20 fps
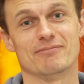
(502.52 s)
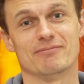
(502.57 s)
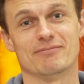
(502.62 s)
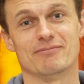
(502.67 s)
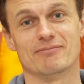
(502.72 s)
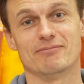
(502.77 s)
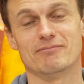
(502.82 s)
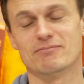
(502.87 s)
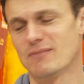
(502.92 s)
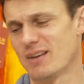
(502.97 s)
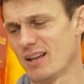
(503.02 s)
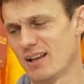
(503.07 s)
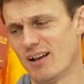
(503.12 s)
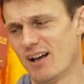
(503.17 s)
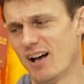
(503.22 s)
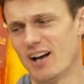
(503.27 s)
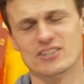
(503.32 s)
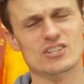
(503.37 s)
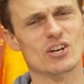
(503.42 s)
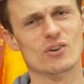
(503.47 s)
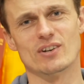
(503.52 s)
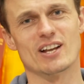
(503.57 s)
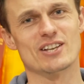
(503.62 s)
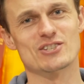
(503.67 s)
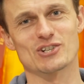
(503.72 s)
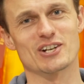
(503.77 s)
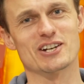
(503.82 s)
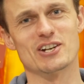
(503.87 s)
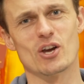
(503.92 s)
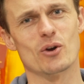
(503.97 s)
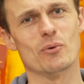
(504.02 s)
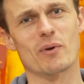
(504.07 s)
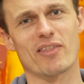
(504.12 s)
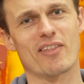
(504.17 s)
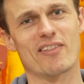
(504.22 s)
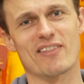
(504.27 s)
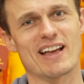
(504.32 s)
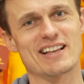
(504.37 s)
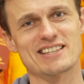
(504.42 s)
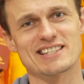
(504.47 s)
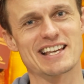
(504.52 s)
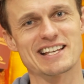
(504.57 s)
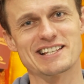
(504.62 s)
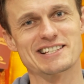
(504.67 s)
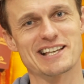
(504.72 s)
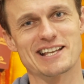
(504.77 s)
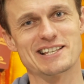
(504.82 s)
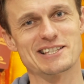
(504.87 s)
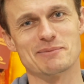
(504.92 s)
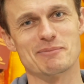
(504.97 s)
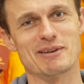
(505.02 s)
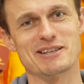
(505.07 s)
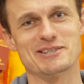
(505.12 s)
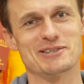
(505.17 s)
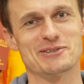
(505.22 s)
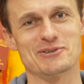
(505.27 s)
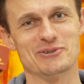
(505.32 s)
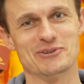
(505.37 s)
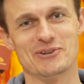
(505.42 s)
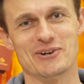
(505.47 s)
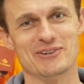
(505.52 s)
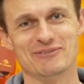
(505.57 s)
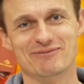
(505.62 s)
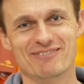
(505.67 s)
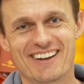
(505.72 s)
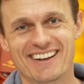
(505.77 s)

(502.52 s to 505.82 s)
But I don't actually know whether that's 8 centimeters or not.